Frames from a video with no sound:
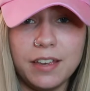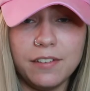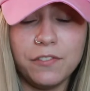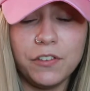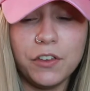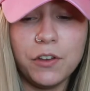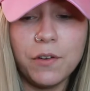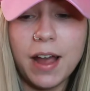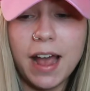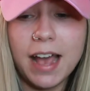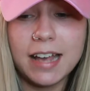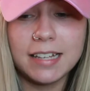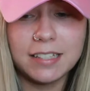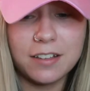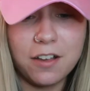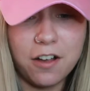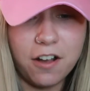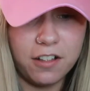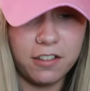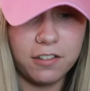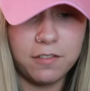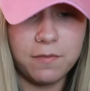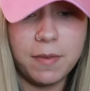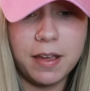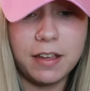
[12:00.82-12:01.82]
If you ask
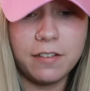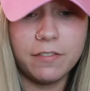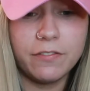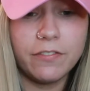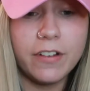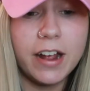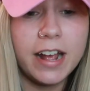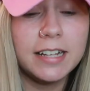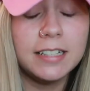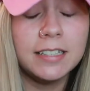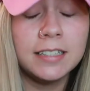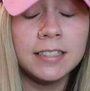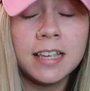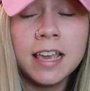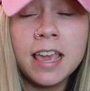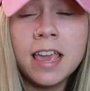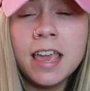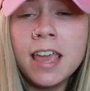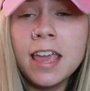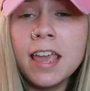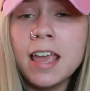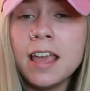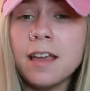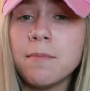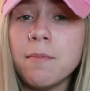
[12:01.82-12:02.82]
all of my friends
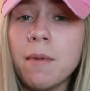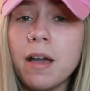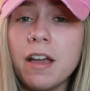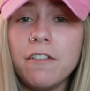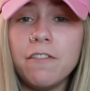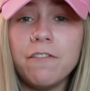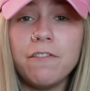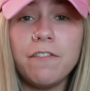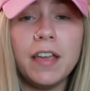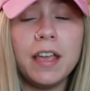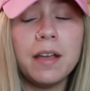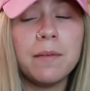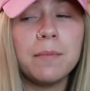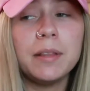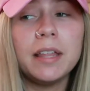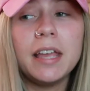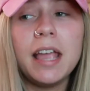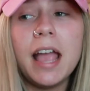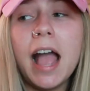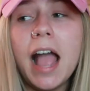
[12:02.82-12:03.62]
and my family,